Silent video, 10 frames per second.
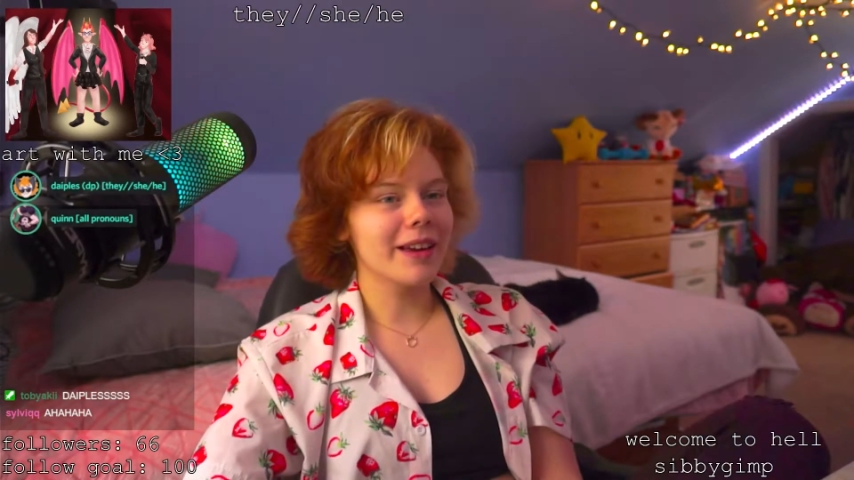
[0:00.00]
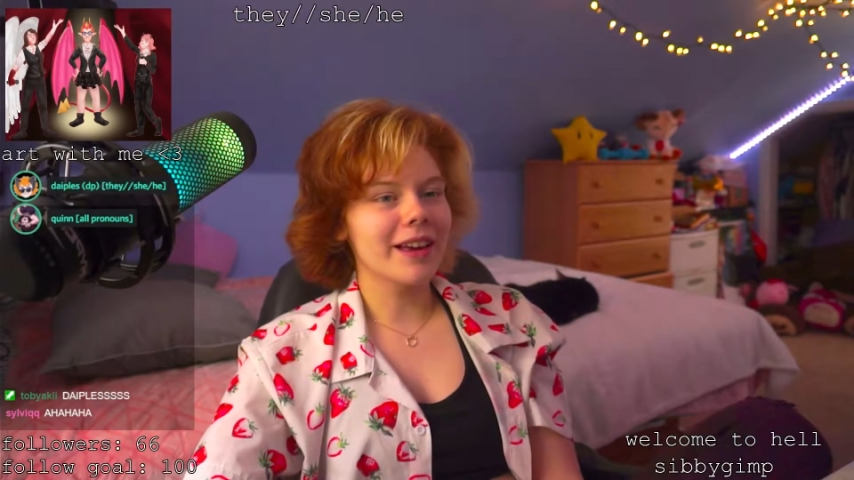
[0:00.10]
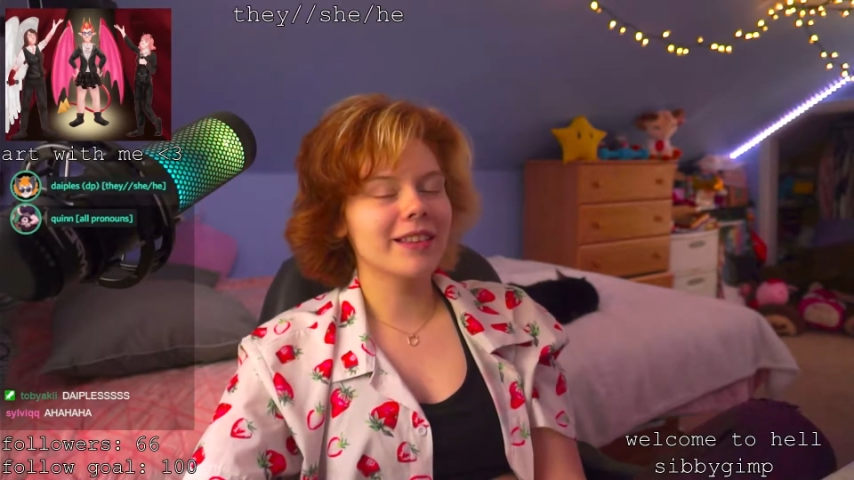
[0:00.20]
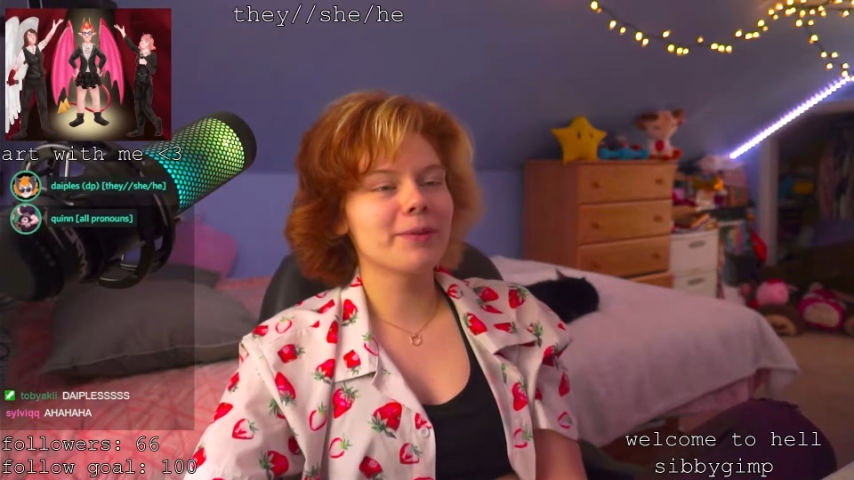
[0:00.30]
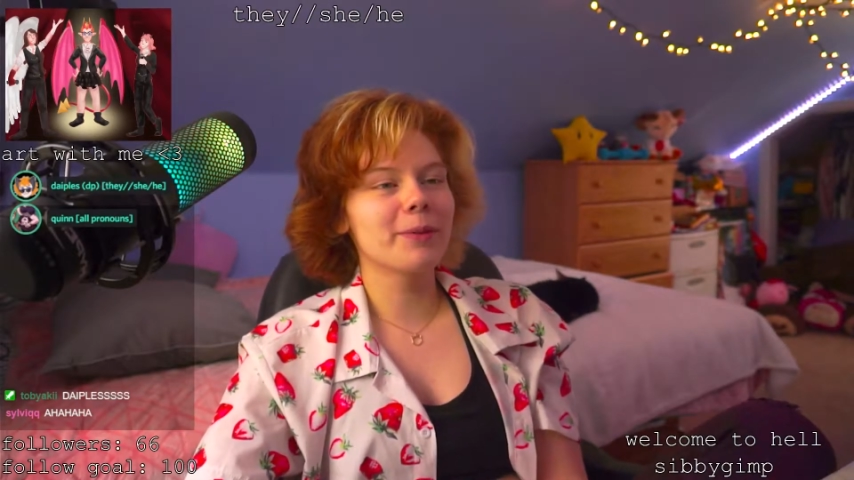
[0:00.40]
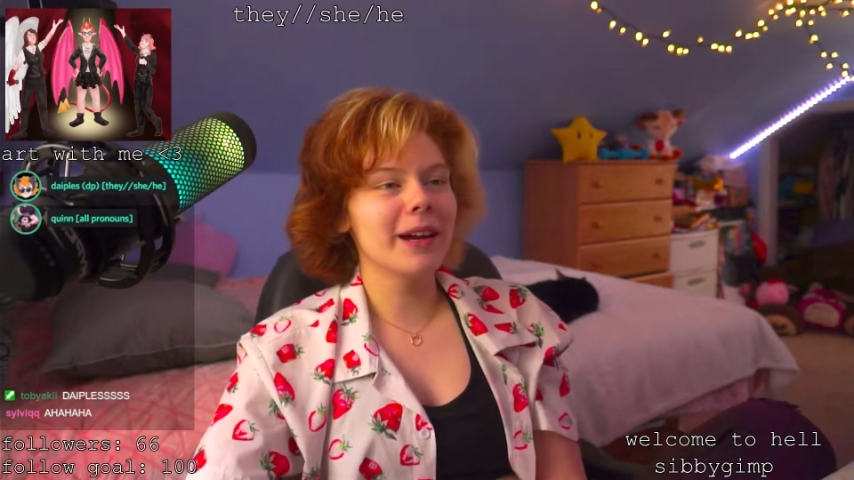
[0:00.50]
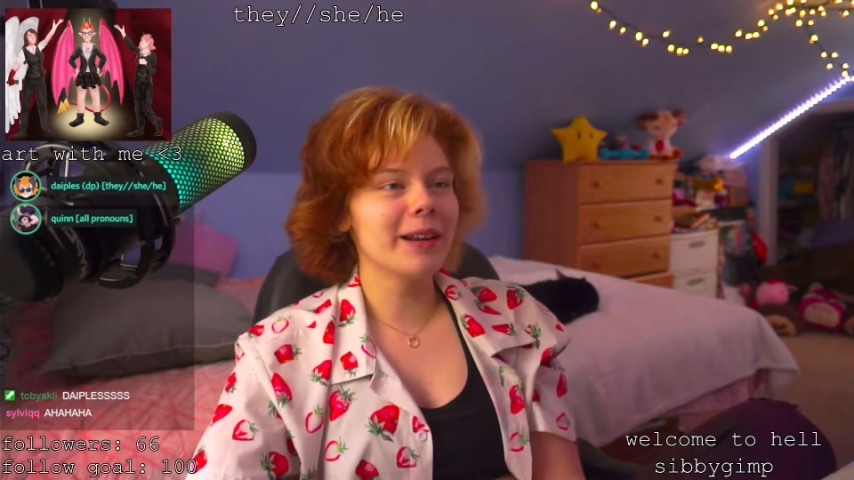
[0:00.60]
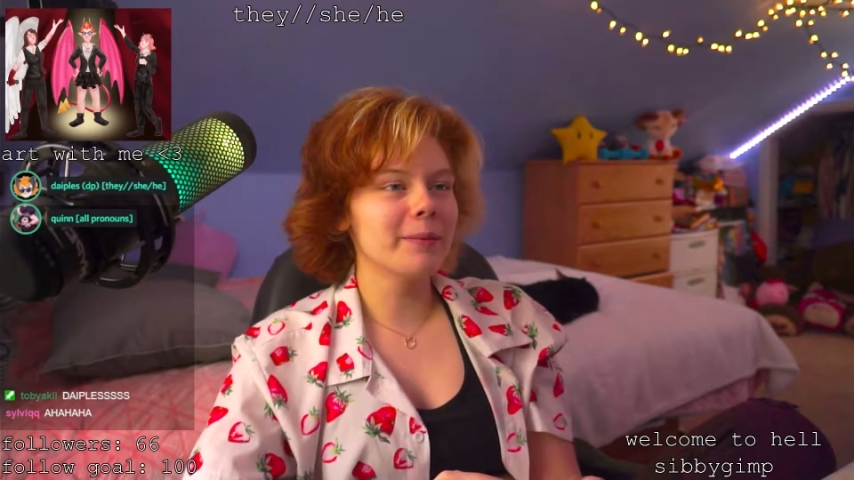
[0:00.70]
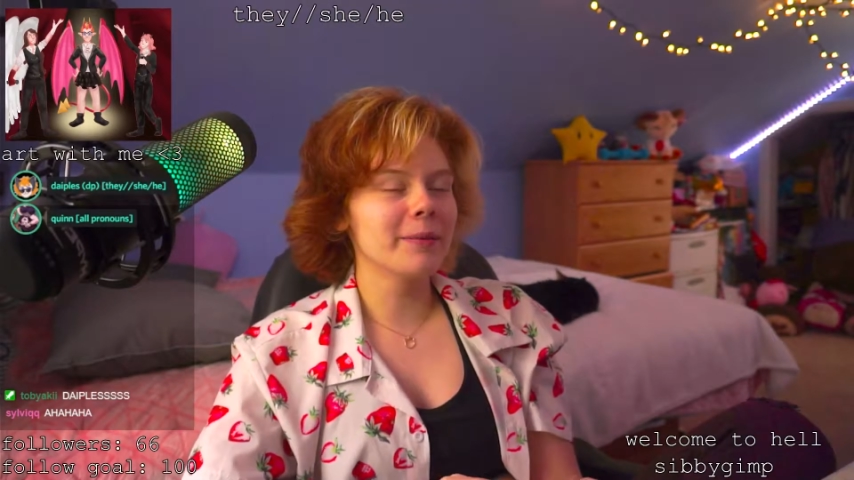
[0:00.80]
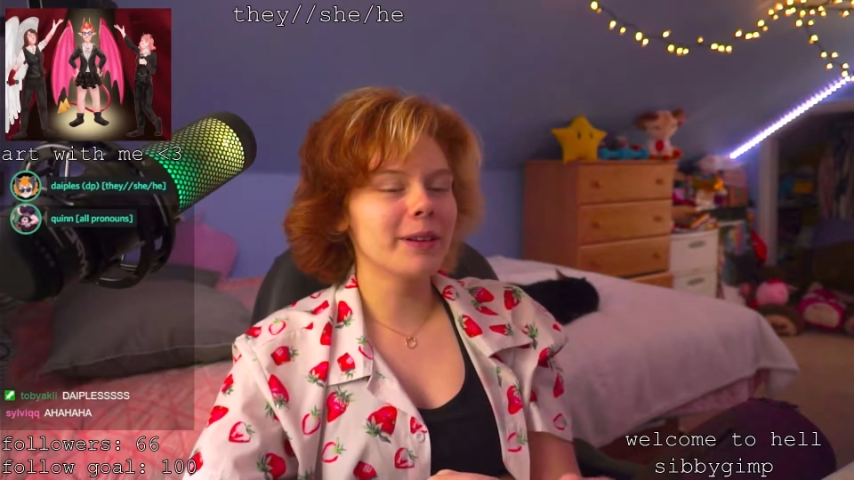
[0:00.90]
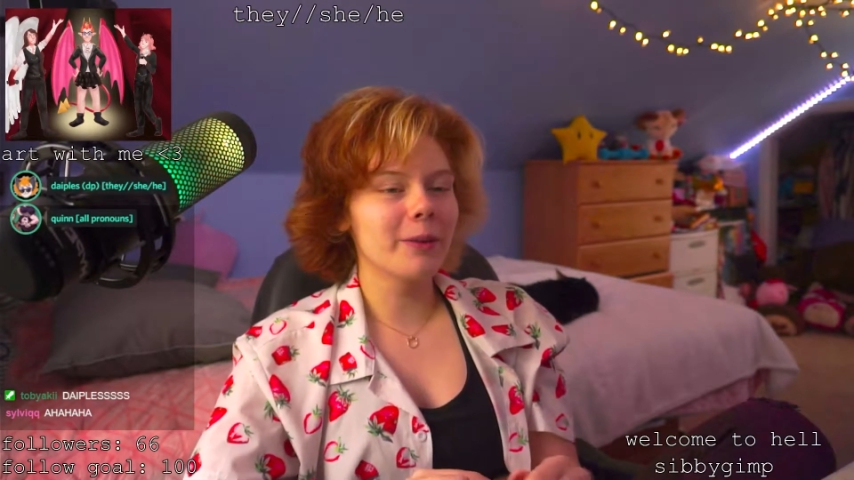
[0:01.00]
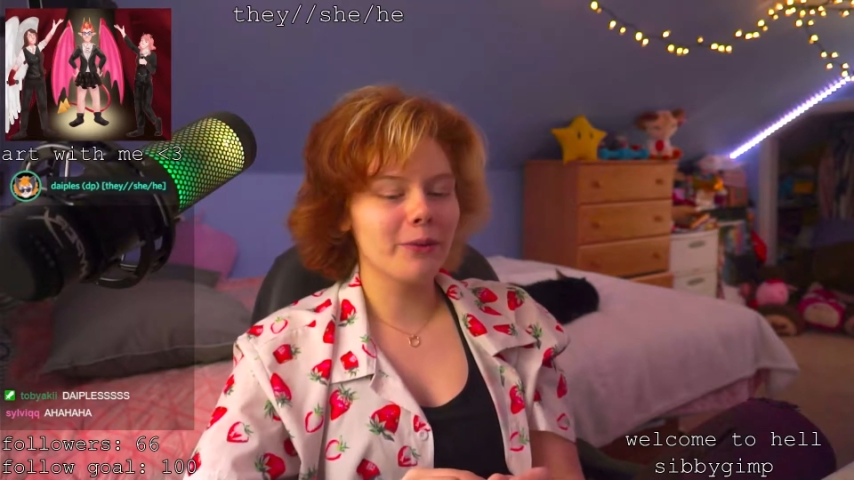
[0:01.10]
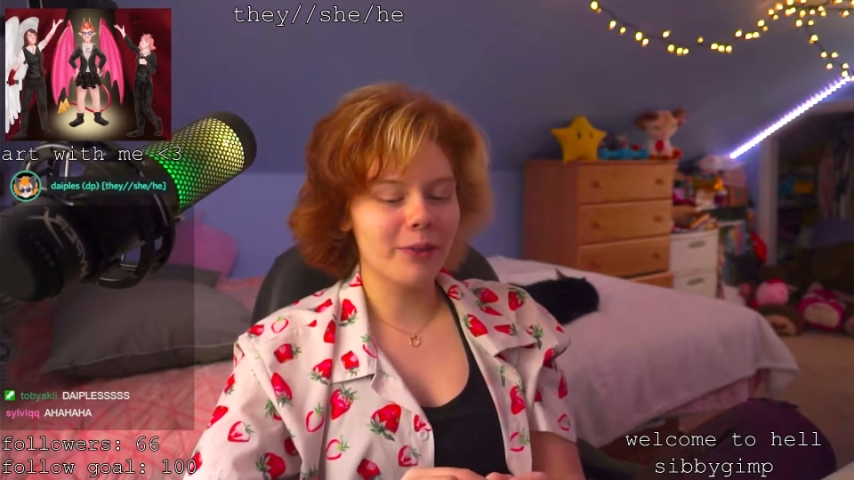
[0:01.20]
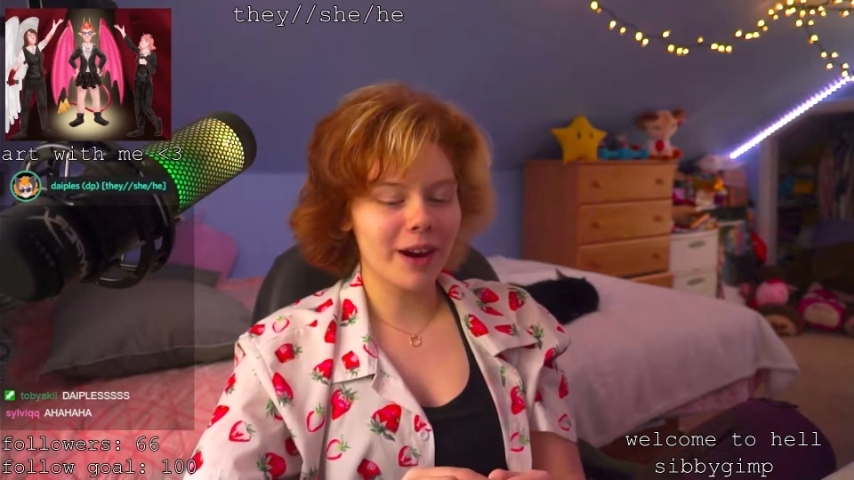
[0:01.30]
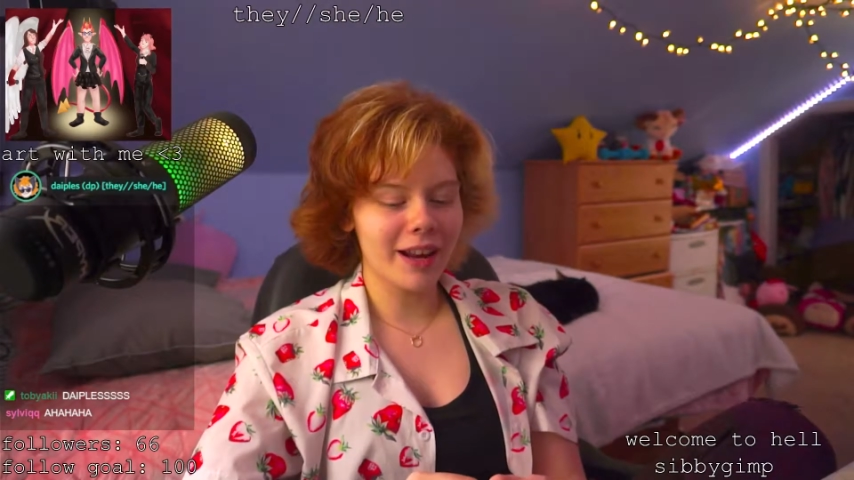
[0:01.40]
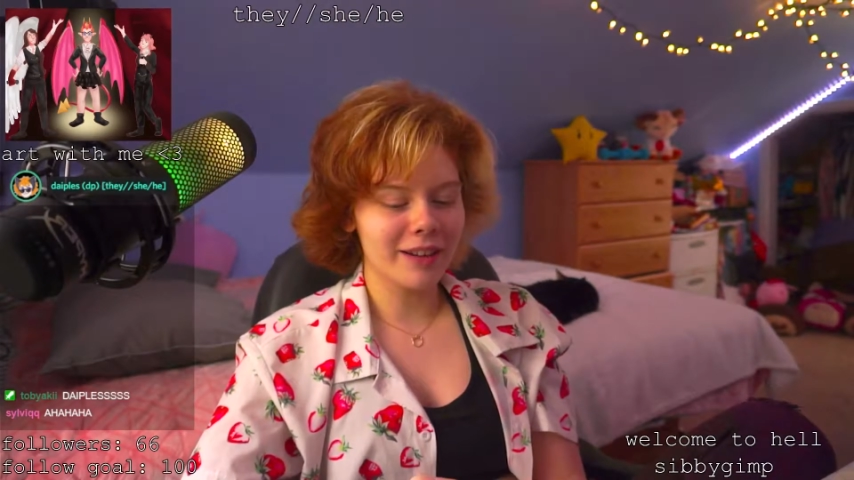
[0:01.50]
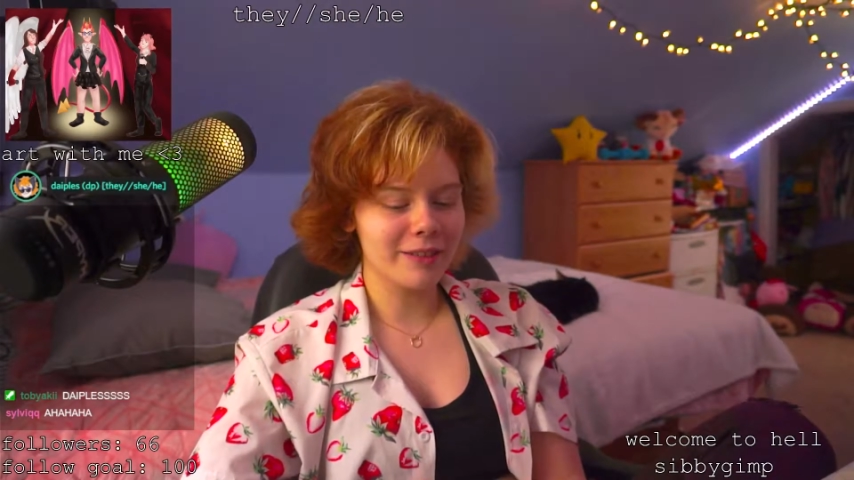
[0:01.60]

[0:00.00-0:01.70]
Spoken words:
It's a random little Friday